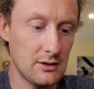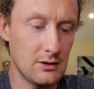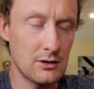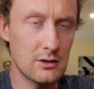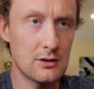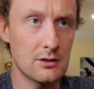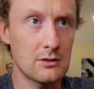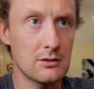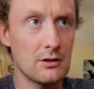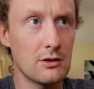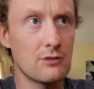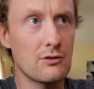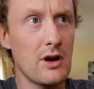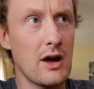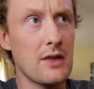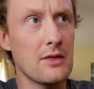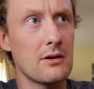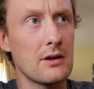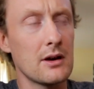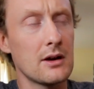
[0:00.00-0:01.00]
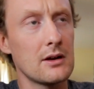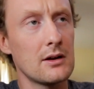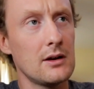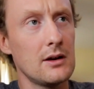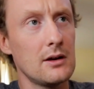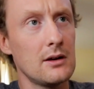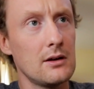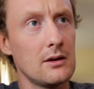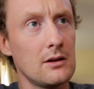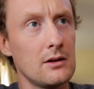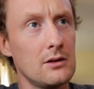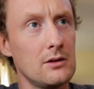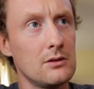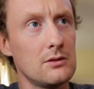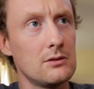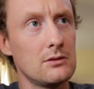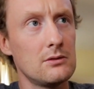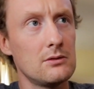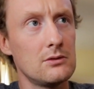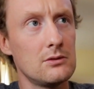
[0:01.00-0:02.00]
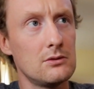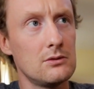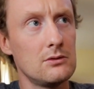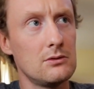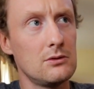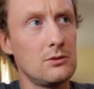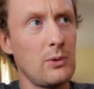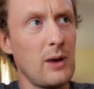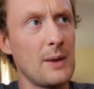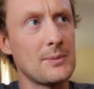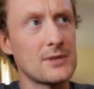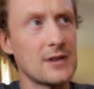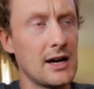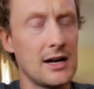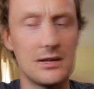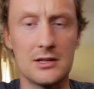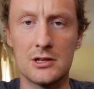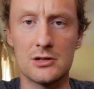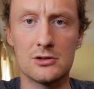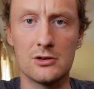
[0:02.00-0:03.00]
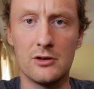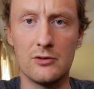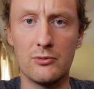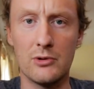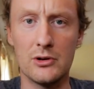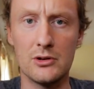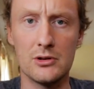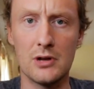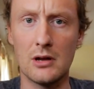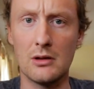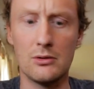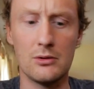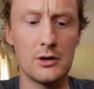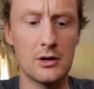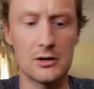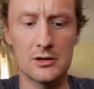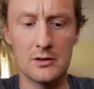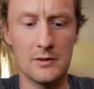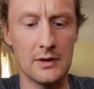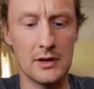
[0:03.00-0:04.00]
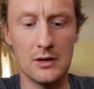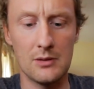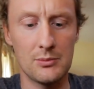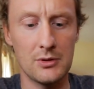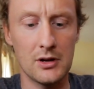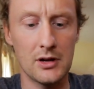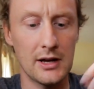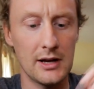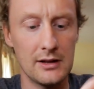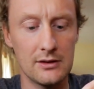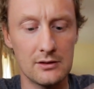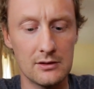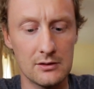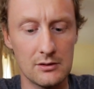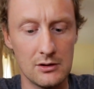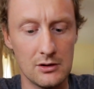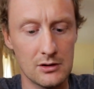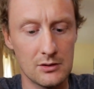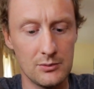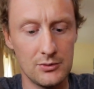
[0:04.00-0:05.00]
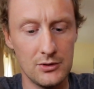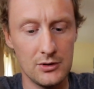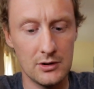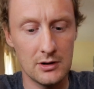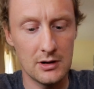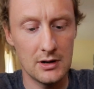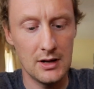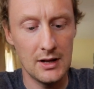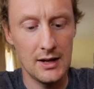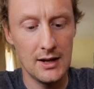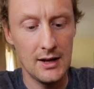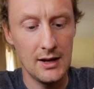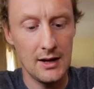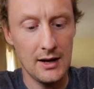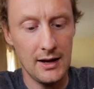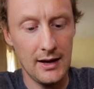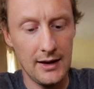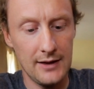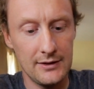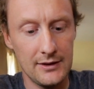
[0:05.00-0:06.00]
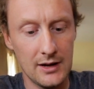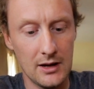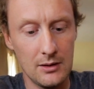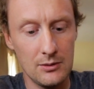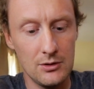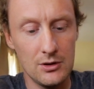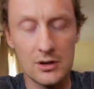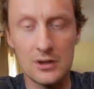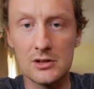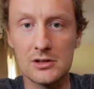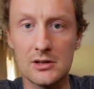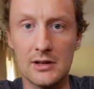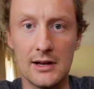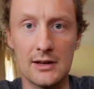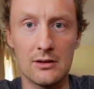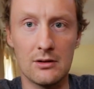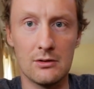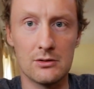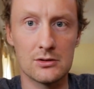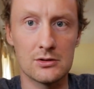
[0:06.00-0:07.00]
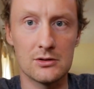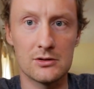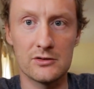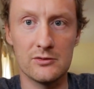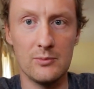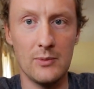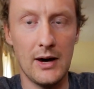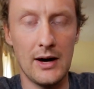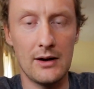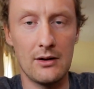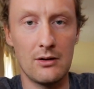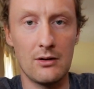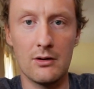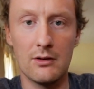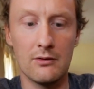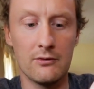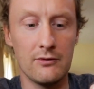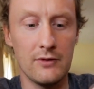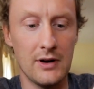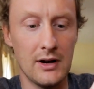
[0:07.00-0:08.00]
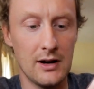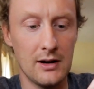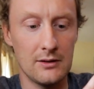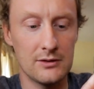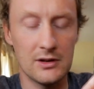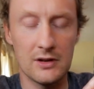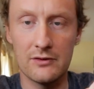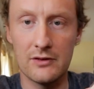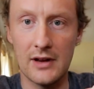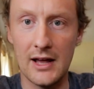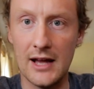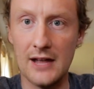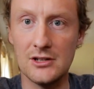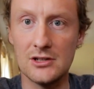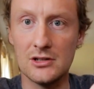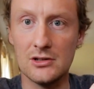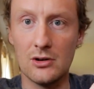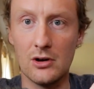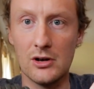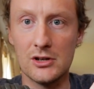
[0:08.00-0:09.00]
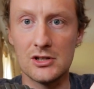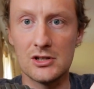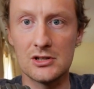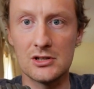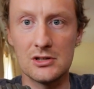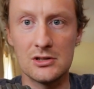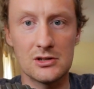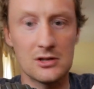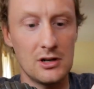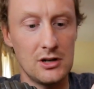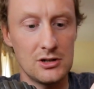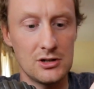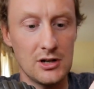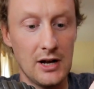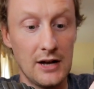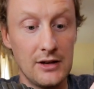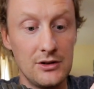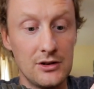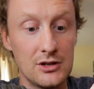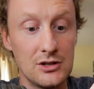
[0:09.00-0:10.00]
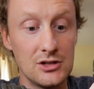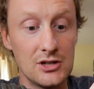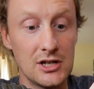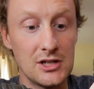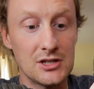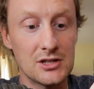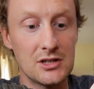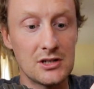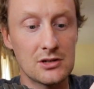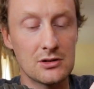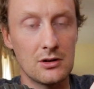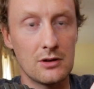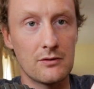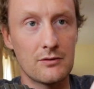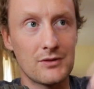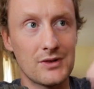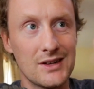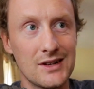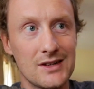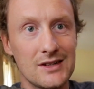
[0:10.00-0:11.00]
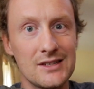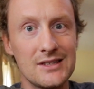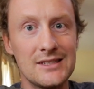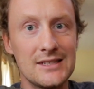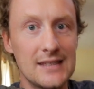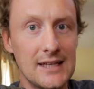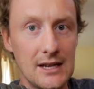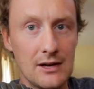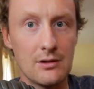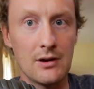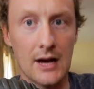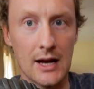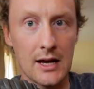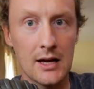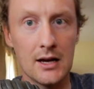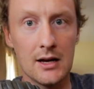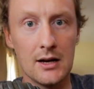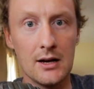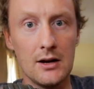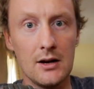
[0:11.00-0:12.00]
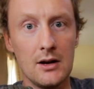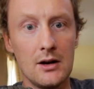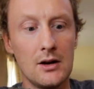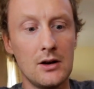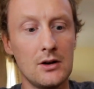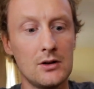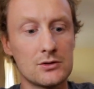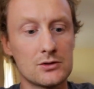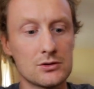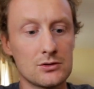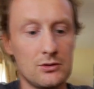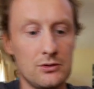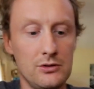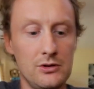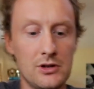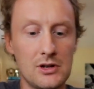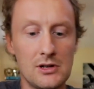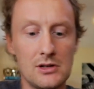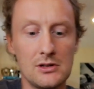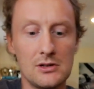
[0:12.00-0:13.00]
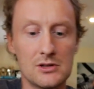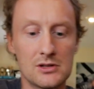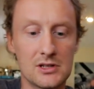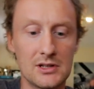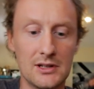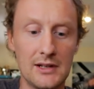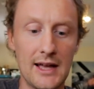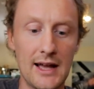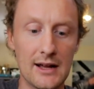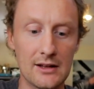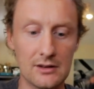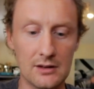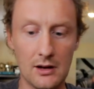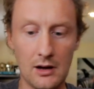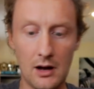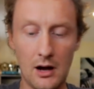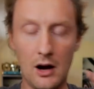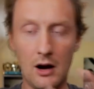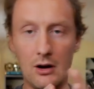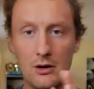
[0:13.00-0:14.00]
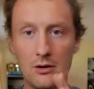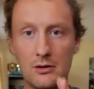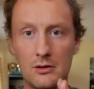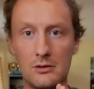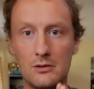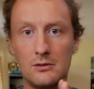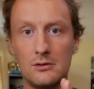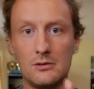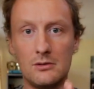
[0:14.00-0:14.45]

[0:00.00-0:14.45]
or rather, the website has the software. You download it or something. You plug it into your computer, and you can select all sorts of manner of different engine noises and such, and you can change the sort of gearing. So you can select how